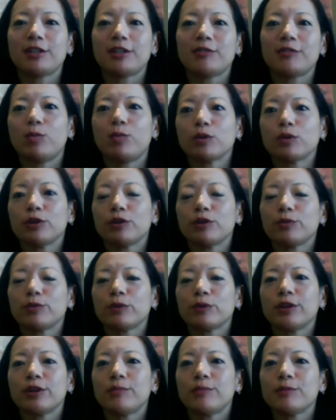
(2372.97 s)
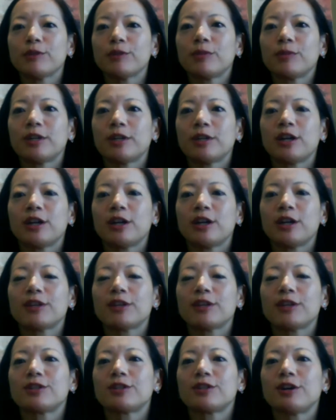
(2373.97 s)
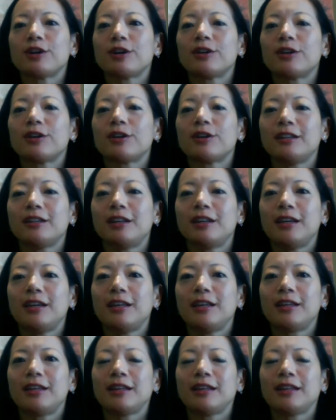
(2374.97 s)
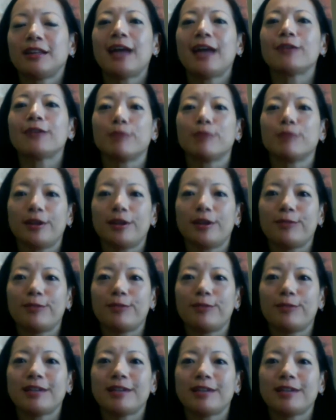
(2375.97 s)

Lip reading: of world rhythms, but it all started in the Latin rhythms.